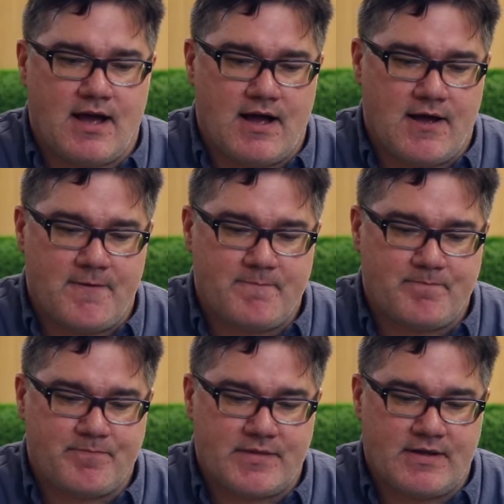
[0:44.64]

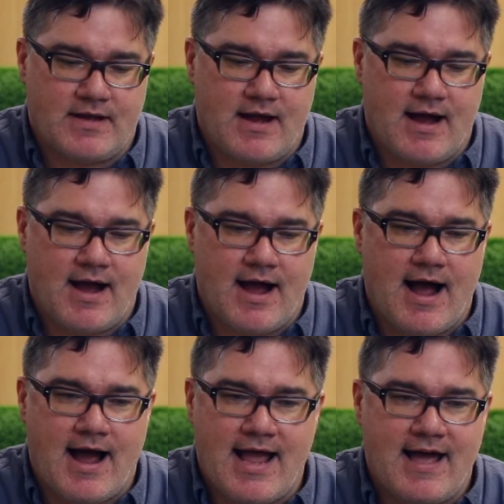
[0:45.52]

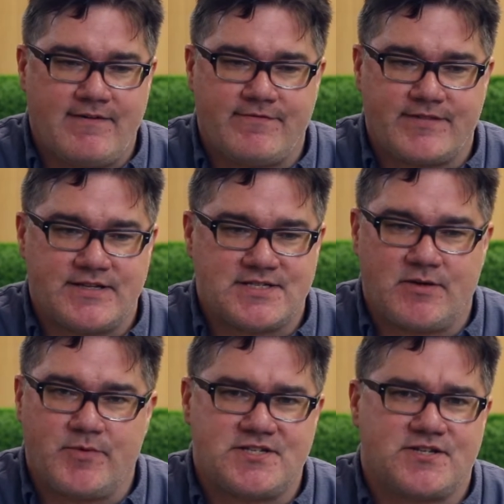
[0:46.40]
I have, in
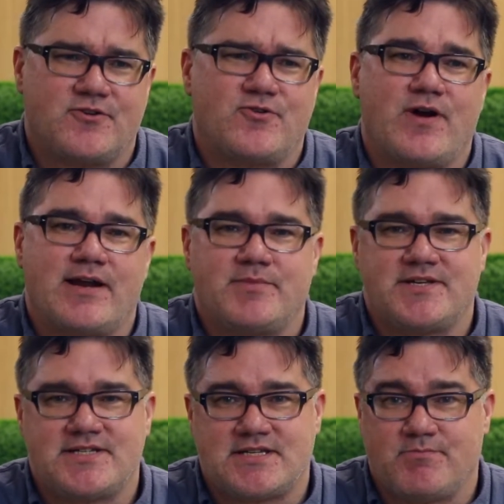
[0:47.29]
some ways, an
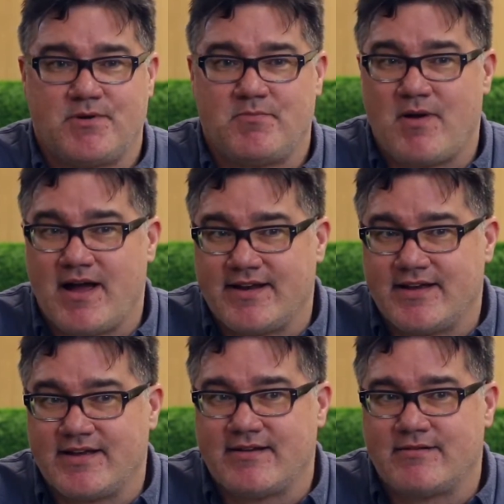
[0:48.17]
incredibly
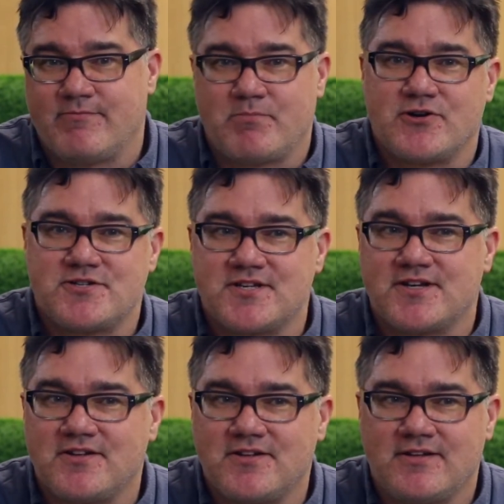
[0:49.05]
simple-minded and
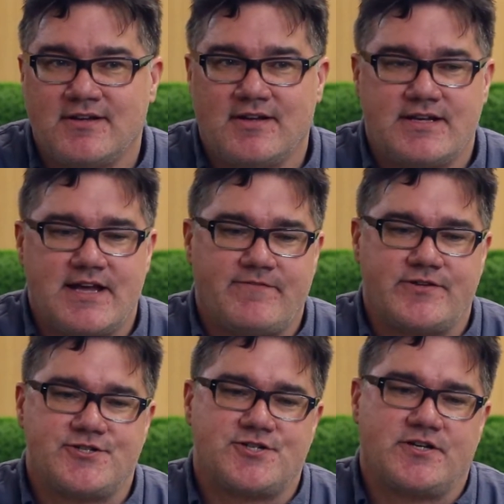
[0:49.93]
personal
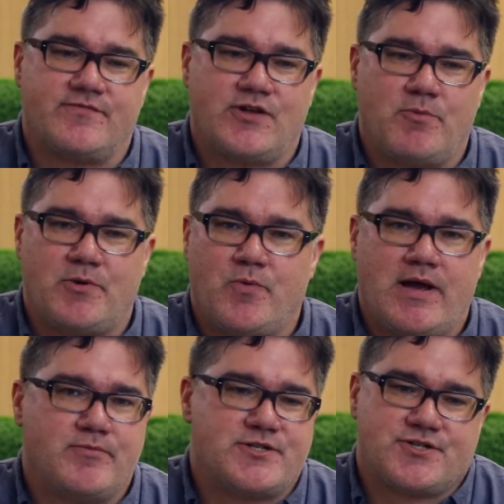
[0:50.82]
definition of the open
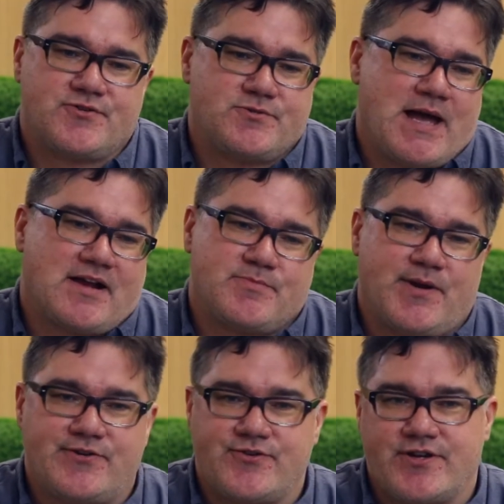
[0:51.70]
web, which goes back to
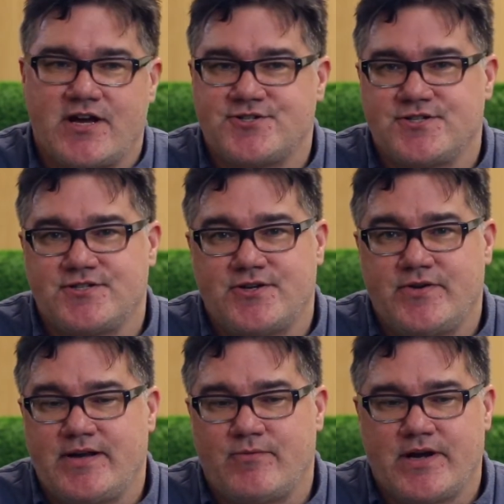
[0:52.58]
my introduction
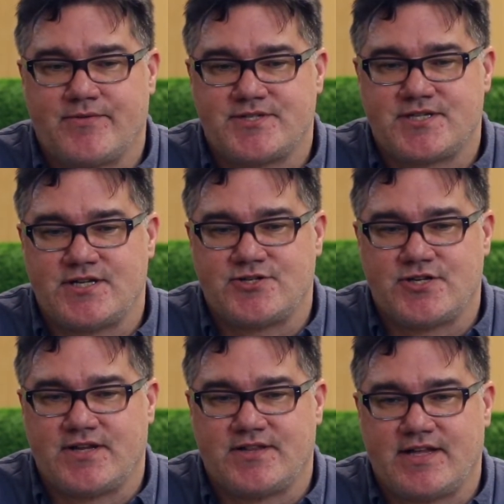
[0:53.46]
to it when I was
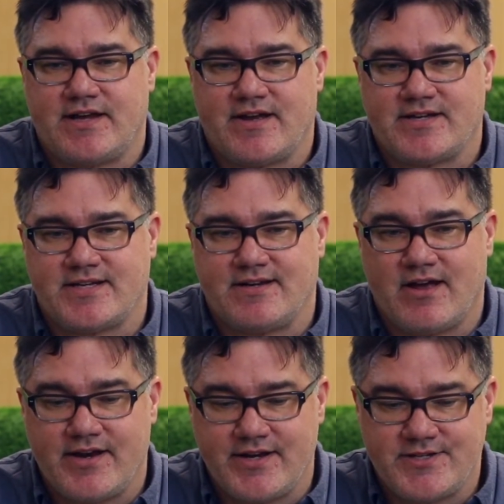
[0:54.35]
teaching in the late
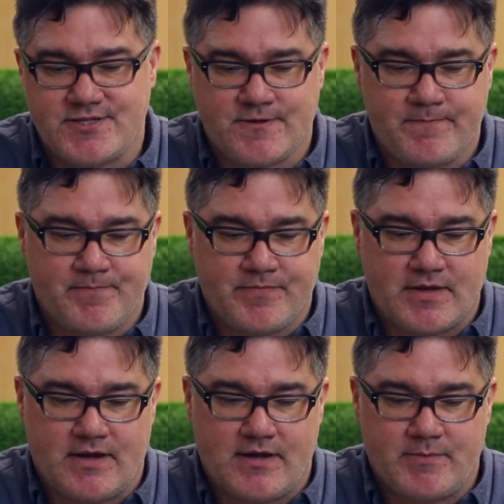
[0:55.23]
1990s.
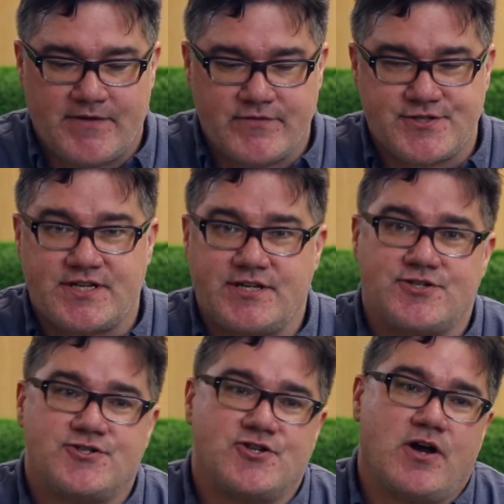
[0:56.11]
My first
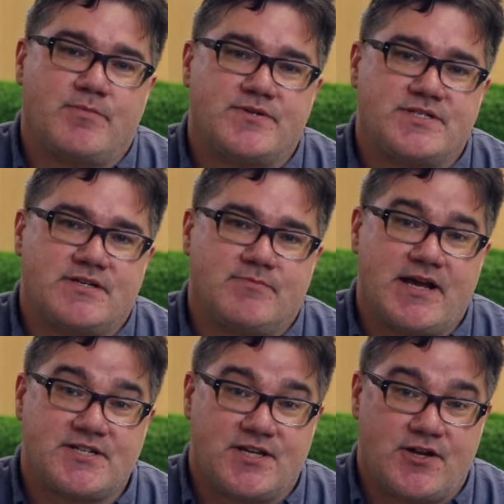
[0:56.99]
teaching job was in
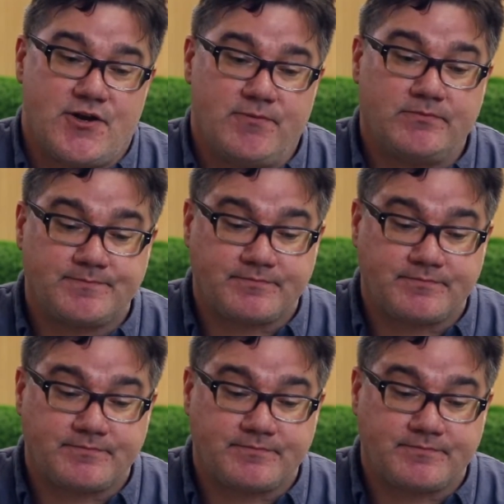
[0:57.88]
Mexico.